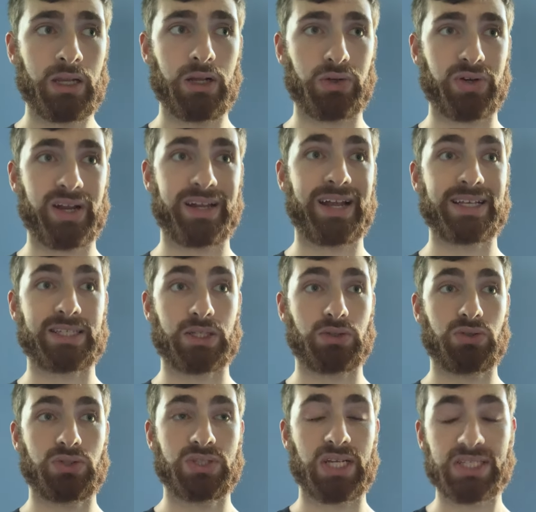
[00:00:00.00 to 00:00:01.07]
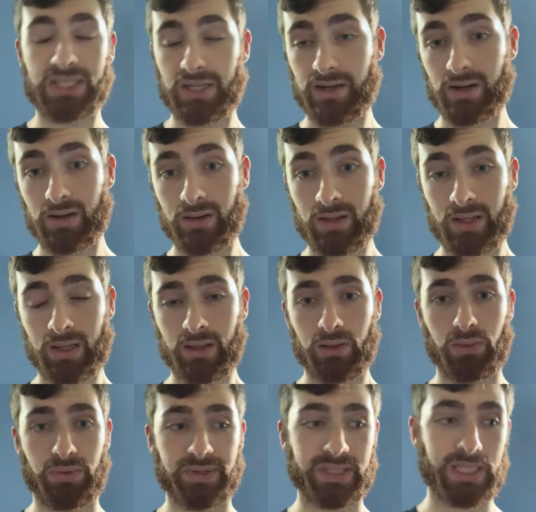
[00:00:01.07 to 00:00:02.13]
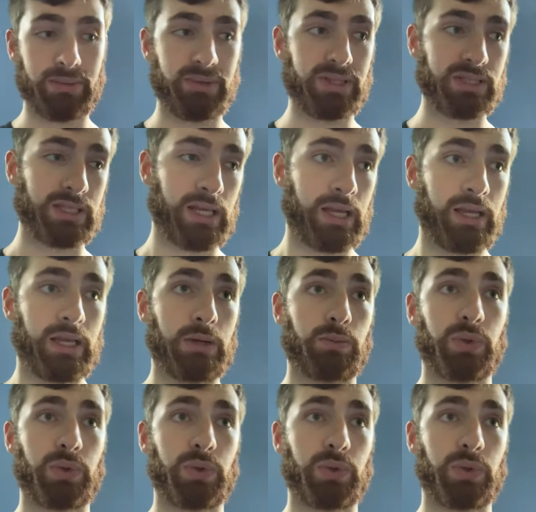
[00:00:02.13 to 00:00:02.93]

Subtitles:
Now, granted, guys like Shazier, Lawrence Timmons, it